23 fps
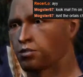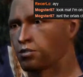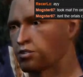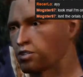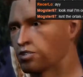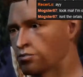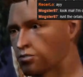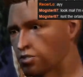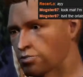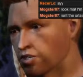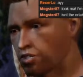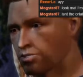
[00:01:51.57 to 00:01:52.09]

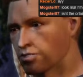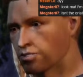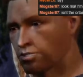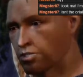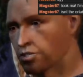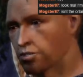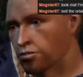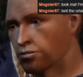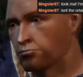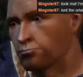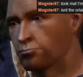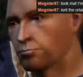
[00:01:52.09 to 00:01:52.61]
usually doesn't let
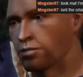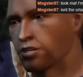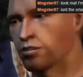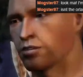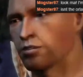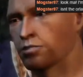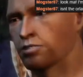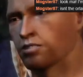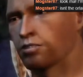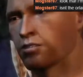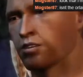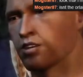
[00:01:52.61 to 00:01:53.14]
their
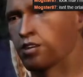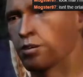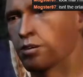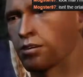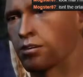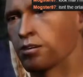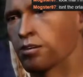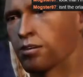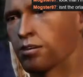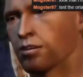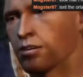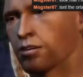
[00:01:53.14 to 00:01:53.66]
Templars get
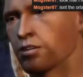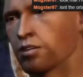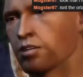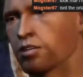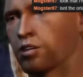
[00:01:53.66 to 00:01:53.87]
away